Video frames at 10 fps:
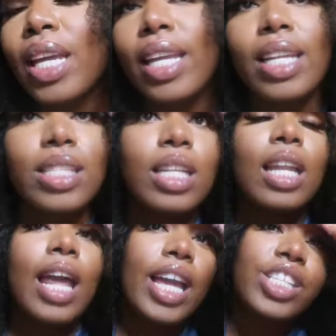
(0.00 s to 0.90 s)
get into the
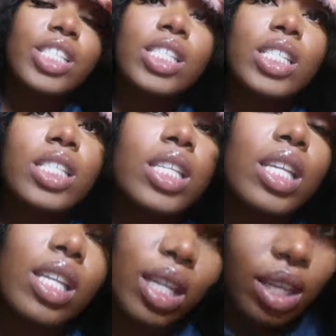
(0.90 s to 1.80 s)
lashes.
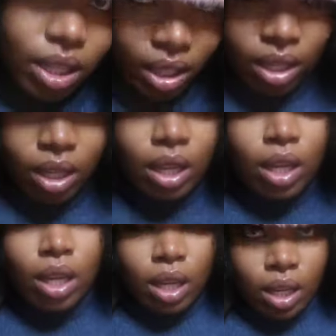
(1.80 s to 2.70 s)

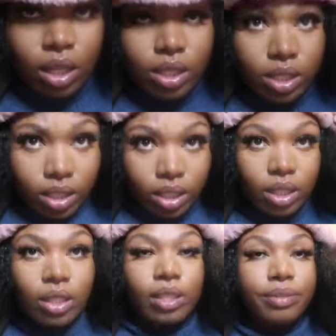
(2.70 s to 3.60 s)
Let's see.
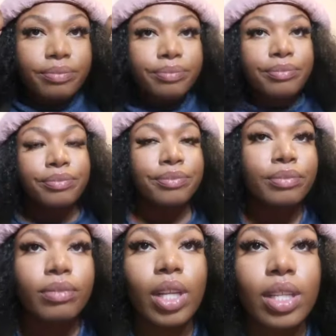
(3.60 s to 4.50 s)

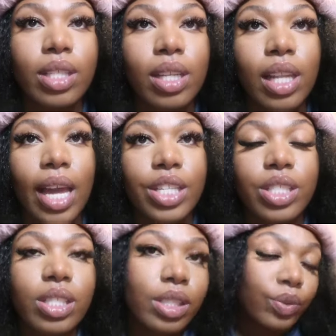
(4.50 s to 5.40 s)
Get into the
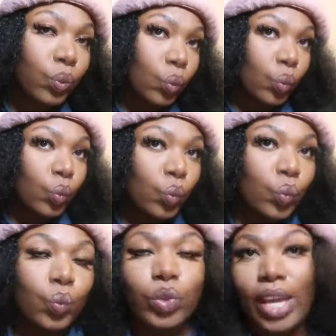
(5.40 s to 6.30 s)
lashes.
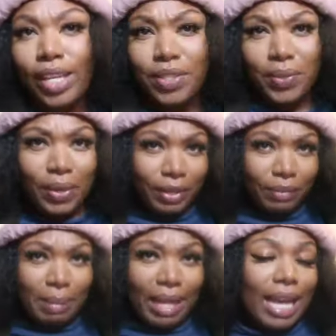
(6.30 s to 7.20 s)
Thank you, Toya,
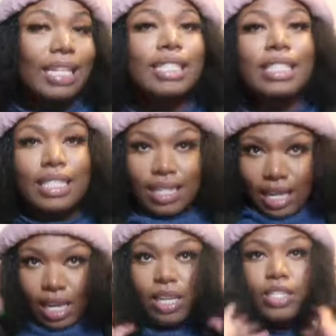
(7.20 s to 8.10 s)
for my lashes.
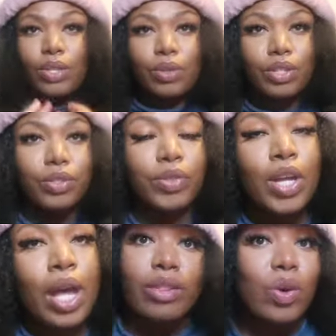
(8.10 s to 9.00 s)
So cute.
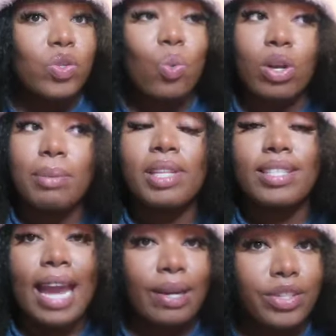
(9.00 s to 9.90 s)
Those watermelon
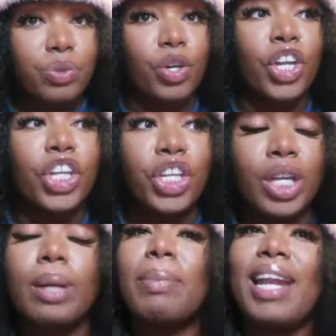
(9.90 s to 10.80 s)
daiquiris were
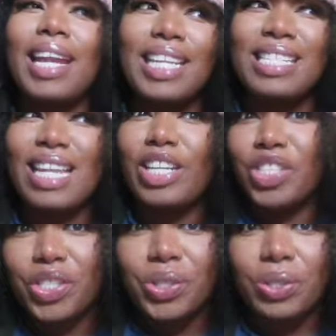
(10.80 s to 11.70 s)
good, but they taste like
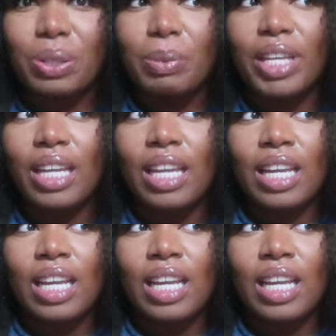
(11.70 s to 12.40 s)
juice, but